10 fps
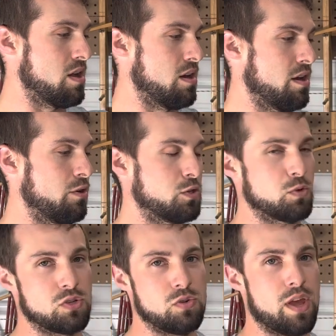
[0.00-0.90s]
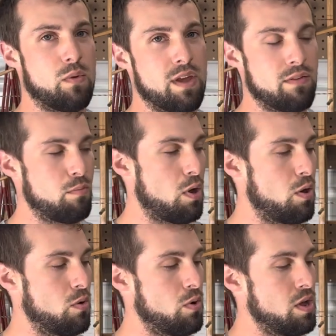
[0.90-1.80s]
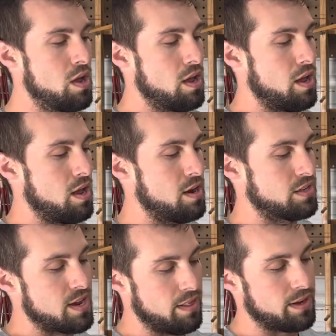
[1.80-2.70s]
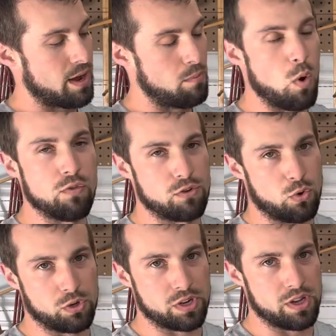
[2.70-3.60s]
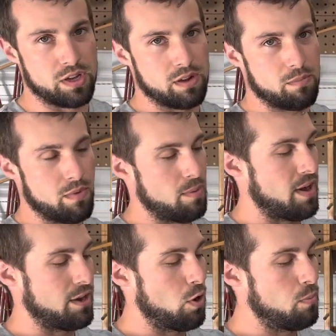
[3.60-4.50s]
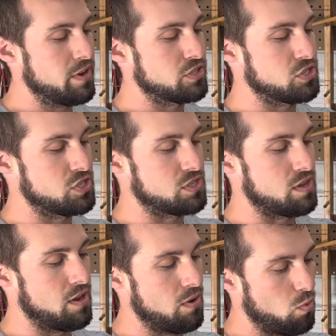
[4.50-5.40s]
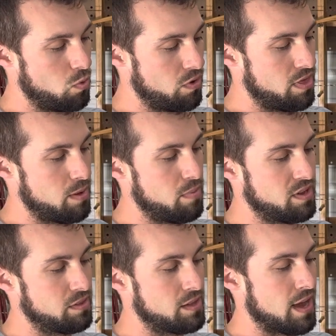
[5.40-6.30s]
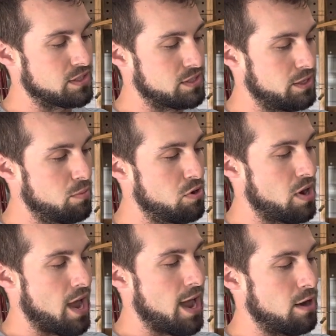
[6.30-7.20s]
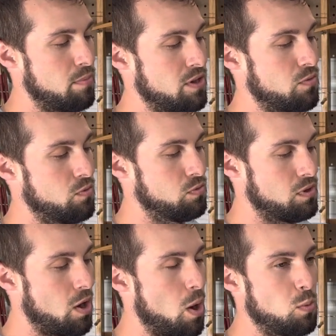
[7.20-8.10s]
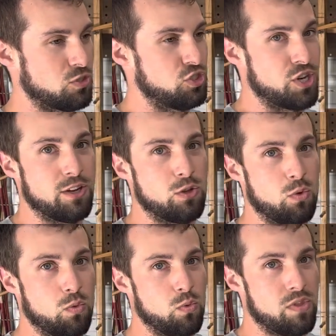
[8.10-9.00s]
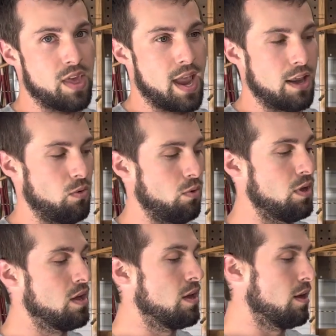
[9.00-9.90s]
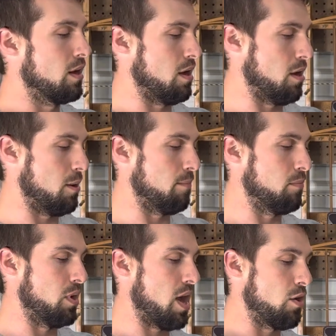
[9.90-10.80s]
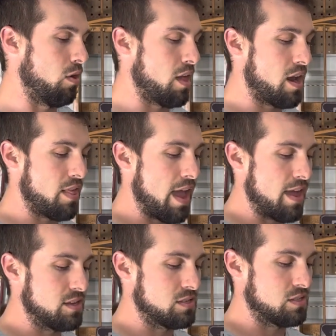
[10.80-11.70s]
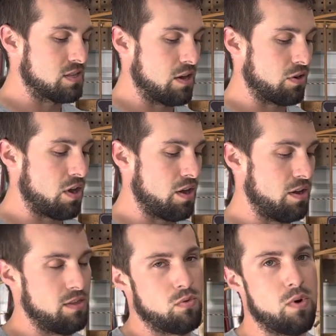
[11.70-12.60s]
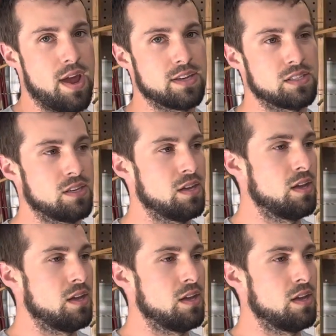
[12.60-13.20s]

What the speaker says: And I know you're supposed to do that with every bow, and it's not like I'm over torquing it. By no means. It's just with it being a lot slimmer, I had to be almost gentle with the handle. But I know a lot of that is the center cut and the rest.